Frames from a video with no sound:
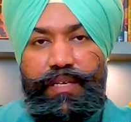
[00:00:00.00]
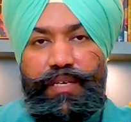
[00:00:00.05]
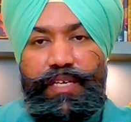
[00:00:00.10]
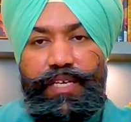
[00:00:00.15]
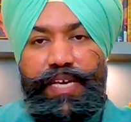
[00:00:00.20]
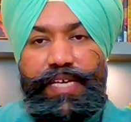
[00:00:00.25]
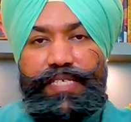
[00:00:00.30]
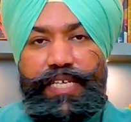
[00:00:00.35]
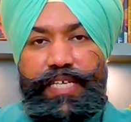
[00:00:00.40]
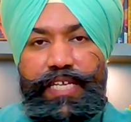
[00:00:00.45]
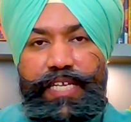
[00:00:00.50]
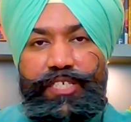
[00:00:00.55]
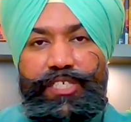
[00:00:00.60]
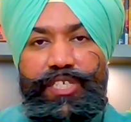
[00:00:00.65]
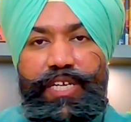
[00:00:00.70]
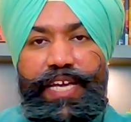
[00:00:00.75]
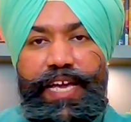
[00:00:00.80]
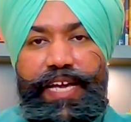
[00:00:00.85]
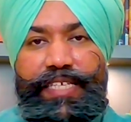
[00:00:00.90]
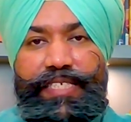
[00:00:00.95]
he
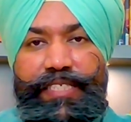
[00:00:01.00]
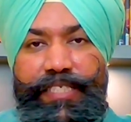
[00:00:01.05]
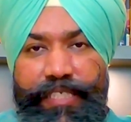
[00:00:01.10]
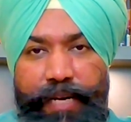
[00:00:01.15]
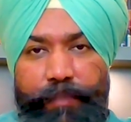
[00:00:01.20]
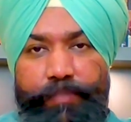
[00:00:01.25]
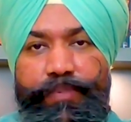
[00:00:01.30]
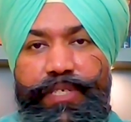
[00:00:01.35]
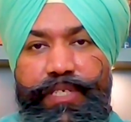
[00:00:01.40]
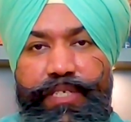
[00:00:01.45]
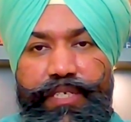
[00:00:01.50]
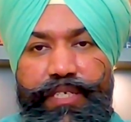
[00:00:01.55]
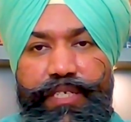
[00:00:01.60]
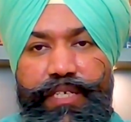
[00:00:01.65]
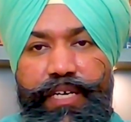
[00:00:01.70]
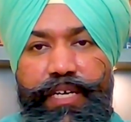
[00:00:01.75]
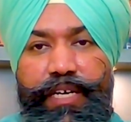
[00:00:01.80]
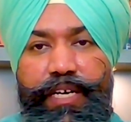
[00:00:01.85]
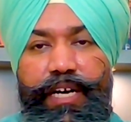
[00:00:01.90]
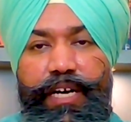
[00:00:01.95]
essentially
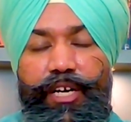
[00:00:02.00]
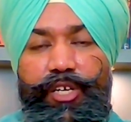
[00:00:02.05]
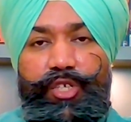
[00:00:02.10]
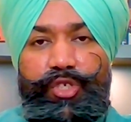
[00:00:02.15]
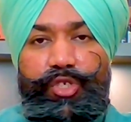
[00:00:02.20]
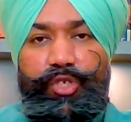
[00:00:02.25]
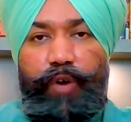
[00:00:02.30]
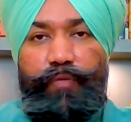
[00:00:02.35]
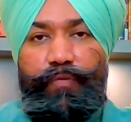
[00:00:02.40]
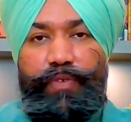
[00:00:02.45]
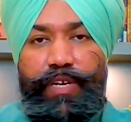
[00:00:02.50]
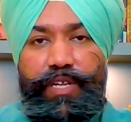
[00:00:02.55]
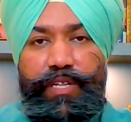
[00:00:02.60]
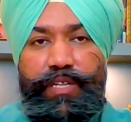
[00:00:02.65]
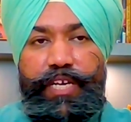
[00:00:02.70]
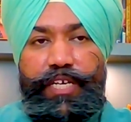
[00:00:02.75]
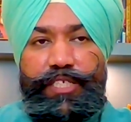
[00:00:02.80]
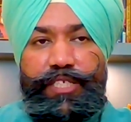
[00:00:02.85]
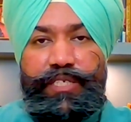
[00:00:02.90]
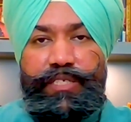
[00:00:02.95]
accepted a sovereign
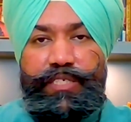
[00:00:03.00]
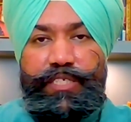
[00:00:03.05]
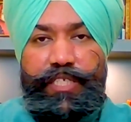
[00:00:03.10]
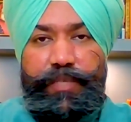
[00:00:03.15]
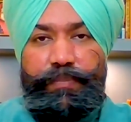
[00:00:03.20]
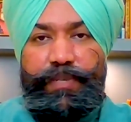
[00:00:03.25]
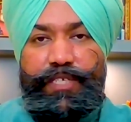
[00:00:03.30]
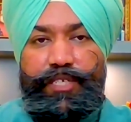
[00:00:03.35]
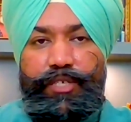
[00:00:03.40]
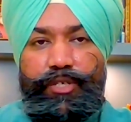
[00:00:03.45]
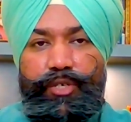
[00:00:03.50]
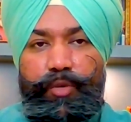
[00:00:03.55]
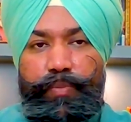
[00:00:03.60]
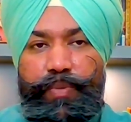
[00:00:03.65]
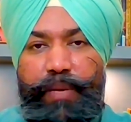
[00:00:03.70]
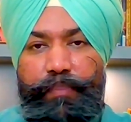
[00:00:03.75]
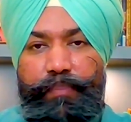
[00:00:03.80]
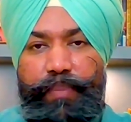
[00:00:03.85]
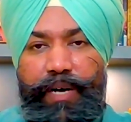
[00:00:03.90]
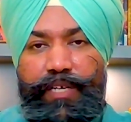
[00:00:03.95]
nation, Tibet, to
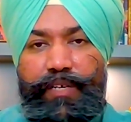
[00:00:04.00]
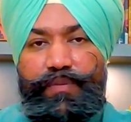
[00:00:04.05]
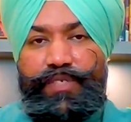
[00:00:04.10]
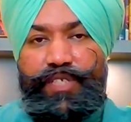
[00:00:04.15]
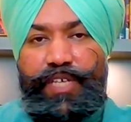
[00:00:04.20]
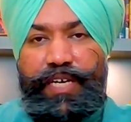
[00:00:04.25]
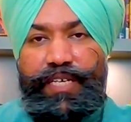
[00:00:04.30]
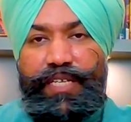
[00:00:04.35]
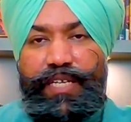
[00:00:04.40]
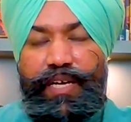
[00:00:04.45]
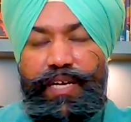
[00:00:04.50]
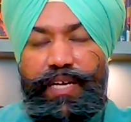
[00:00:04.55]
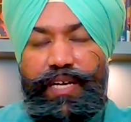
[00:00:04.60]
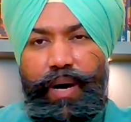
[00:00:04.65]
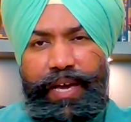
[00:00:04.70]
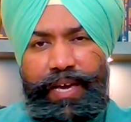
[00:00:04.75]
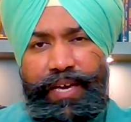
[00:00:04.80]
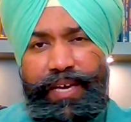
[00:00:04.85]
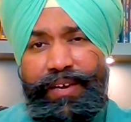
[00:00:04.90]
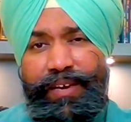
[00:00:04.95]
be a part of China.
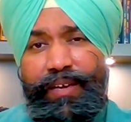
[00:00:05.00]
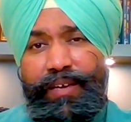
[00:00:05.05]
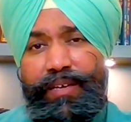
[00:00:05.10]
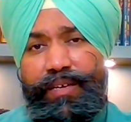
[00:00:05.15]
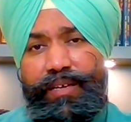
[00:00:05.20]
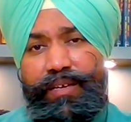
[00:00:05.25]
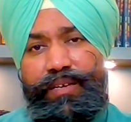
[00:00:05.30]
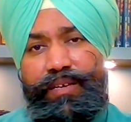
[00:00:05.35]
Why?